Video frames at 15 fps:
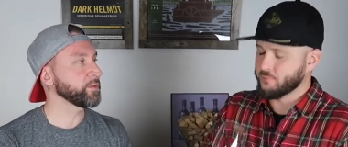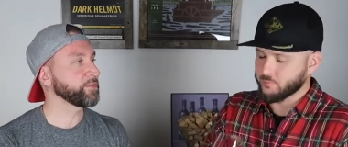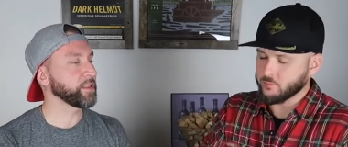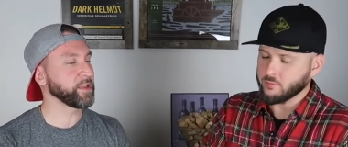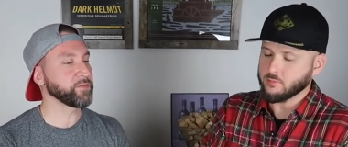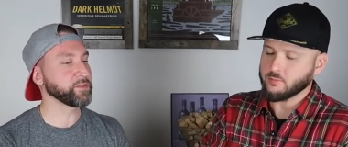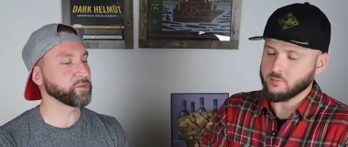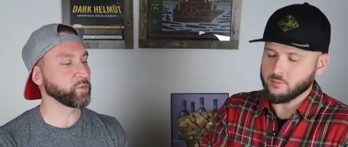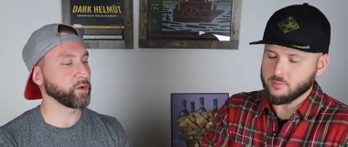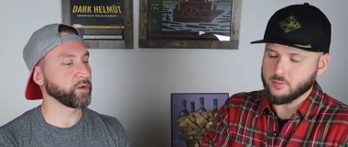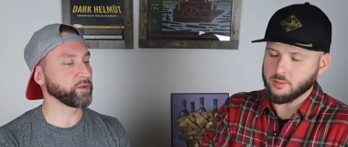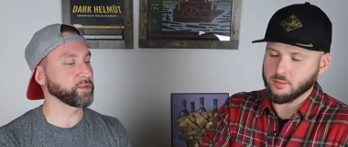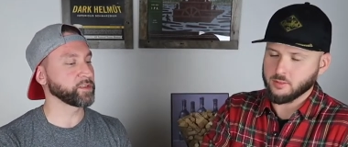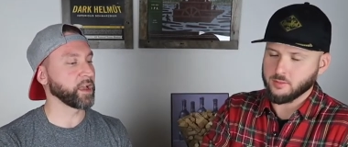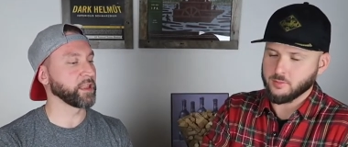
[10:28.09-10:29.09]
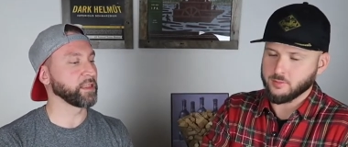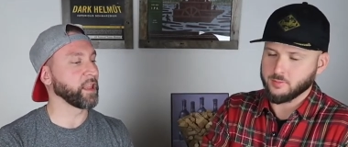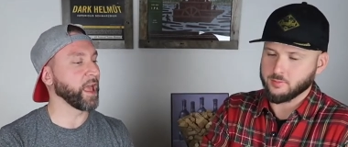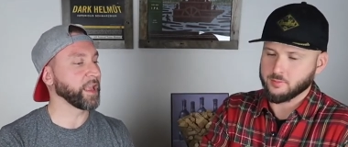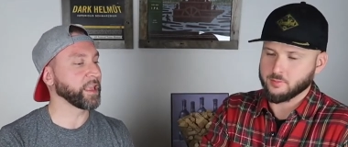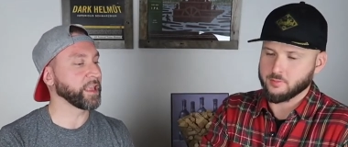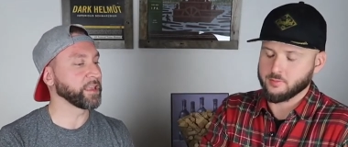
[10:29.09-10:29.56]
Speaker 1: the flavors. Whereas I
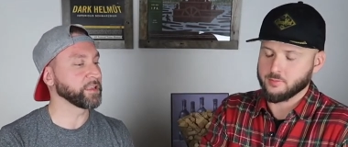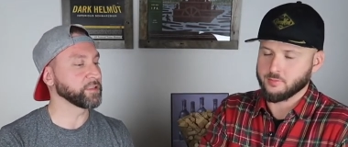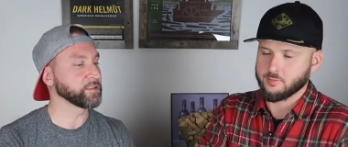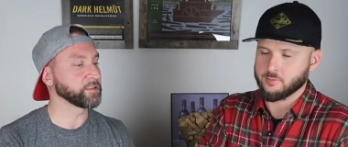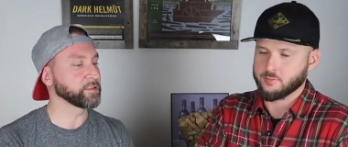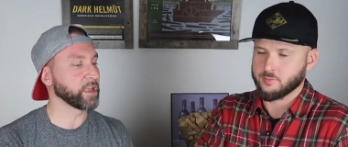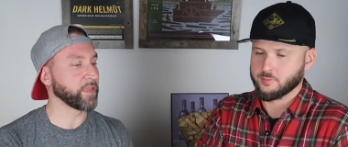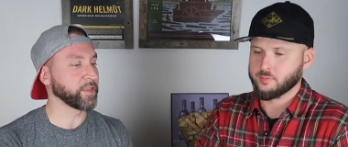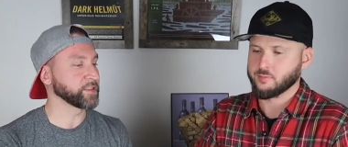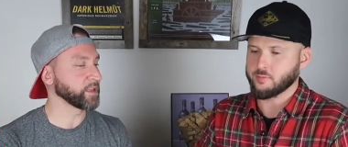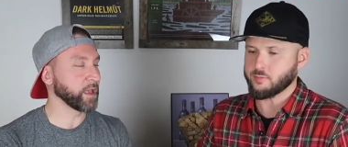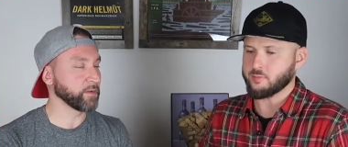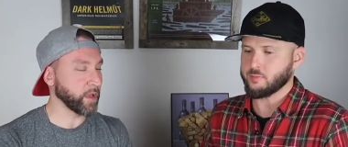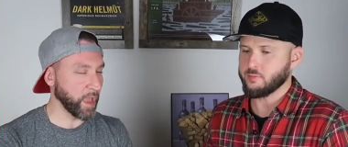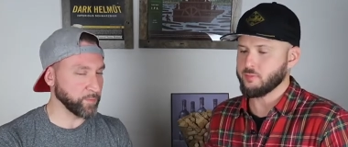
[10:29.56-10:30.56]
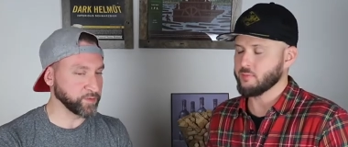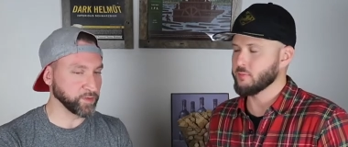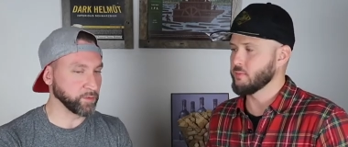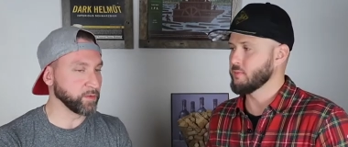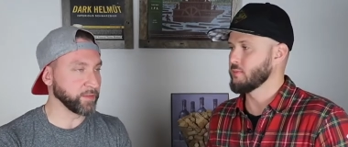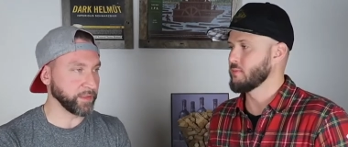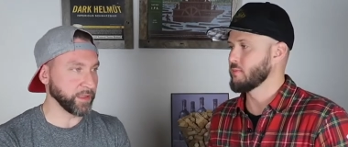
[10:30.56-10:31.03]
like his, and this
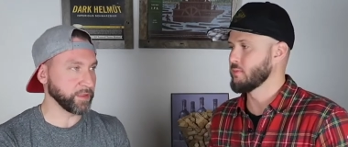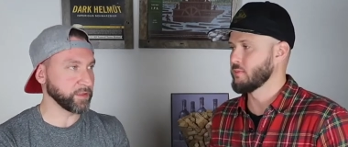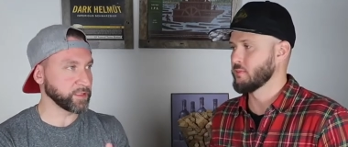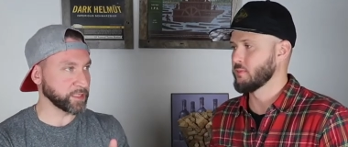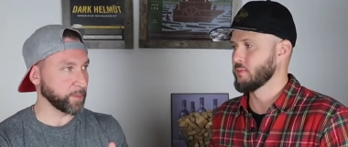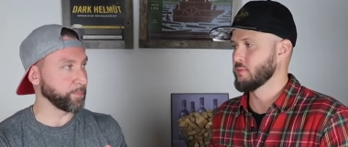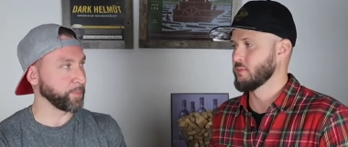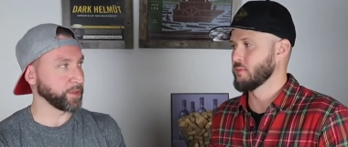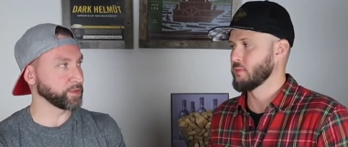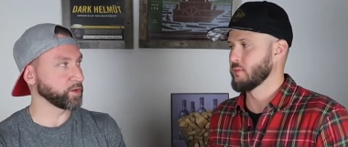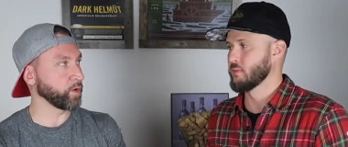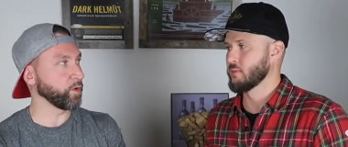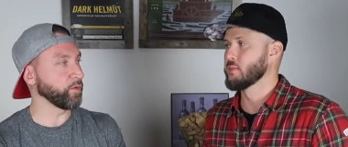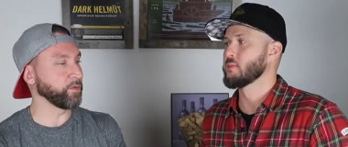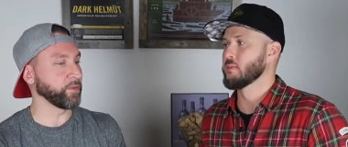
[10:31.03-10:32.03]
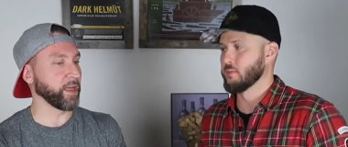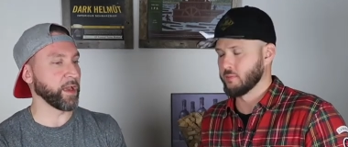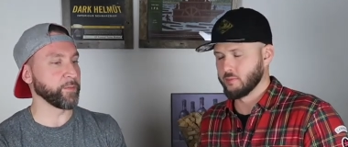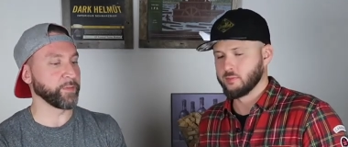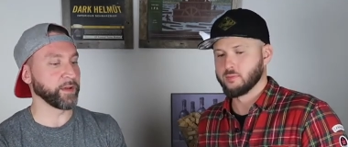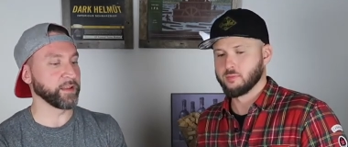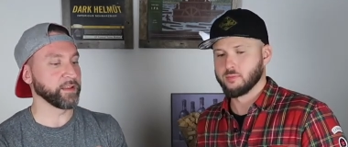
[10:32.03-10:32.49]
absolutely some beers call for that,
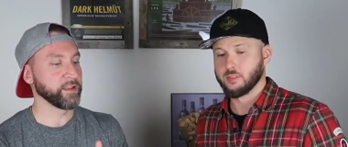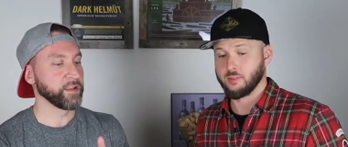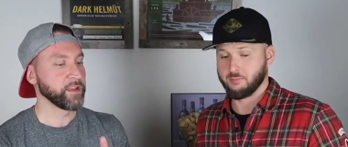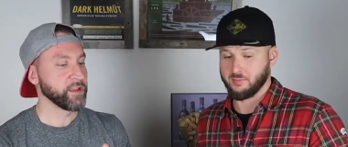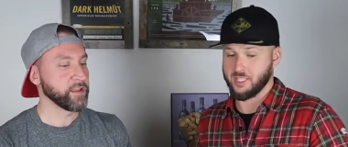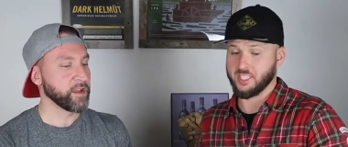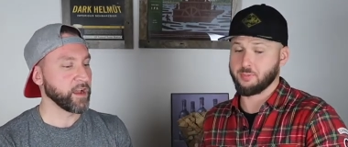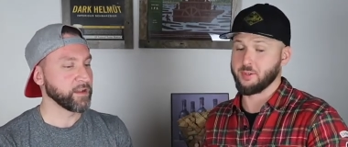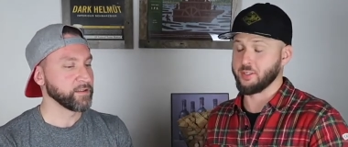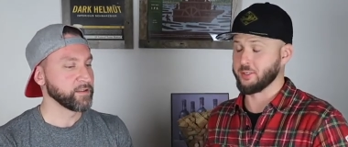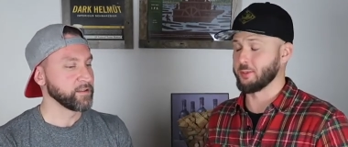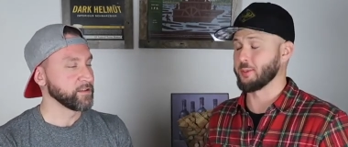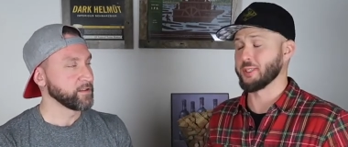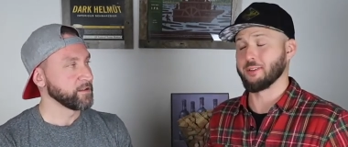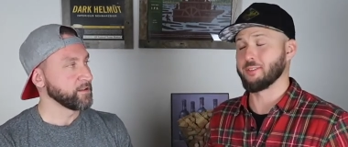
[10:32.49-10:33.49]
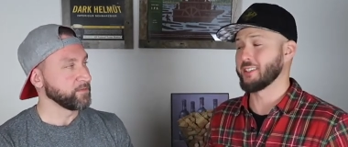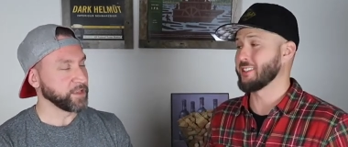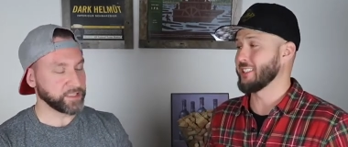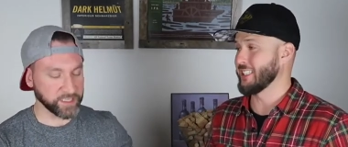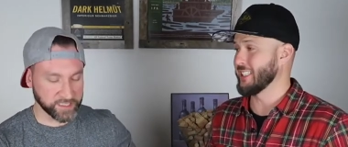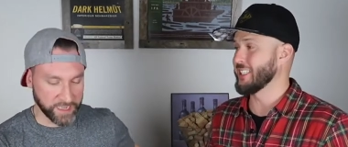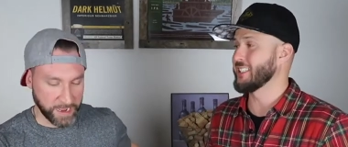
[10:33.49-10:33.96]
but this beer
Speaker 2: specifically, this
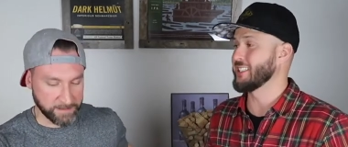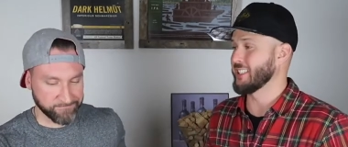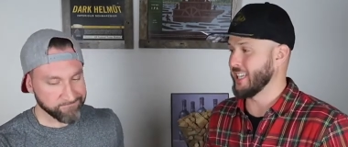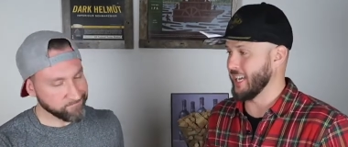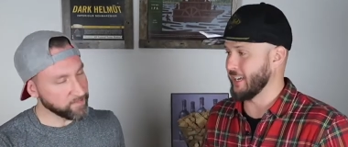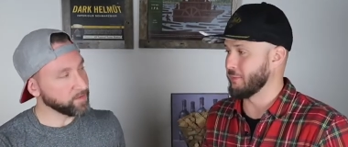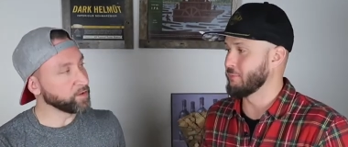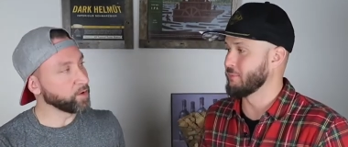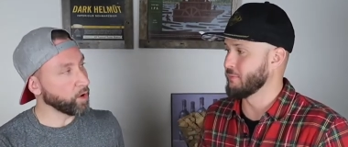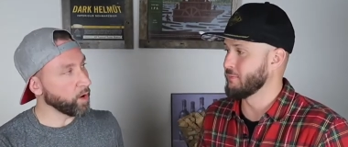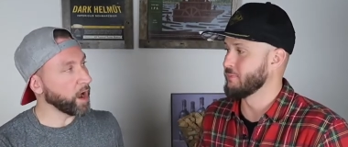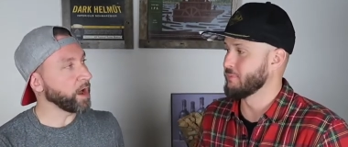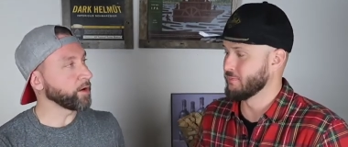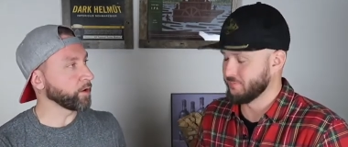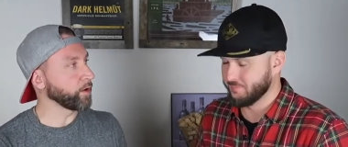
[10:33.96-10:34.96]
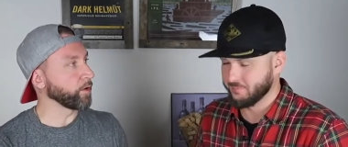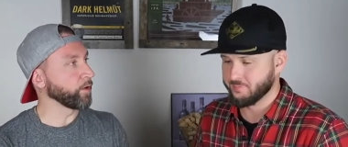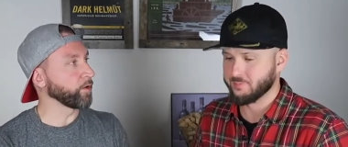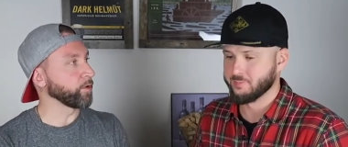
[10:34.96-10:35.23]
is like go hard or go